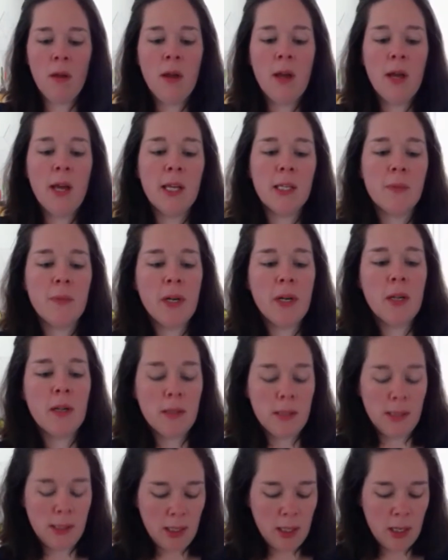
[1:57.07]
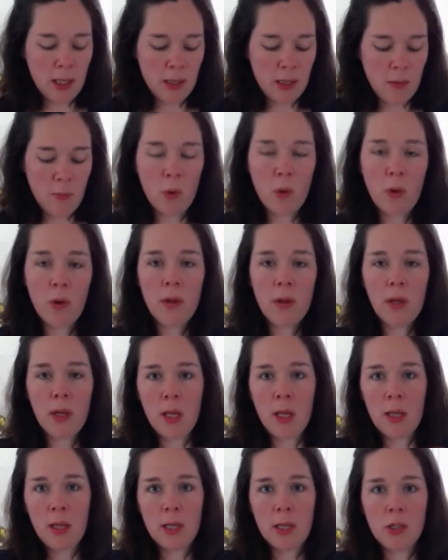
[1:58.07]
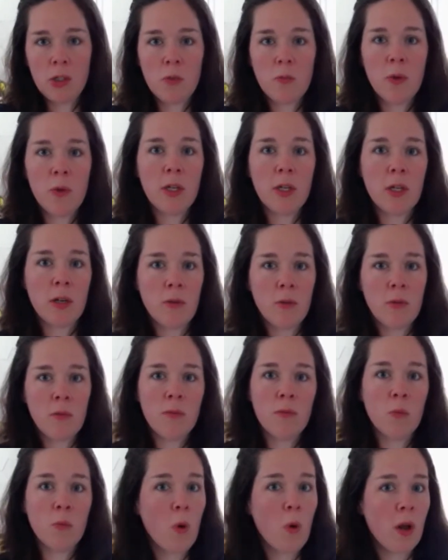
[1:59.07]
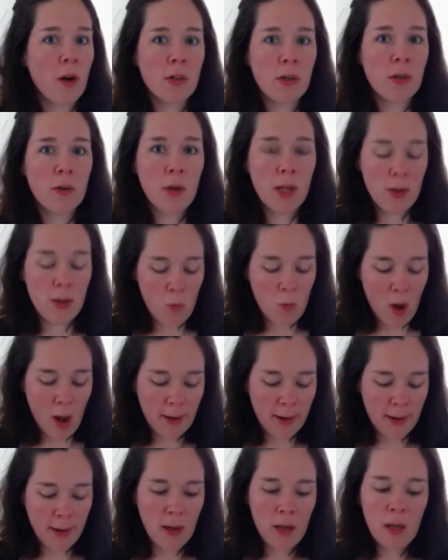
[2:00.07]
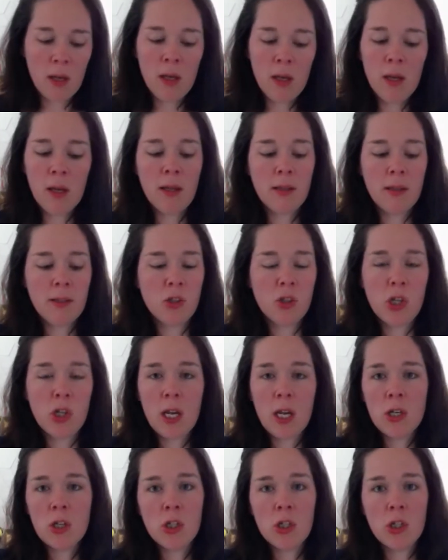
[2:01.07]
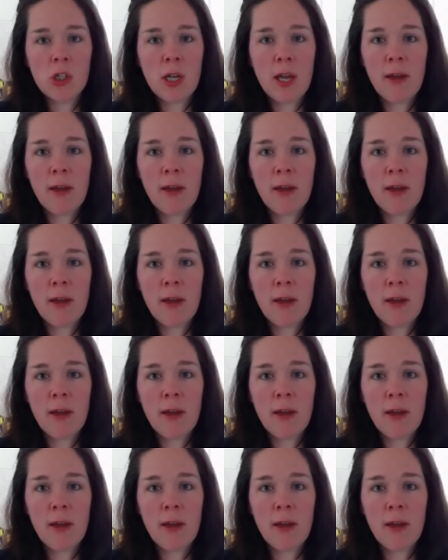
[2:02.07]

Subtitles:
has been sitting in the bowl in a kitchen window, water. It's changed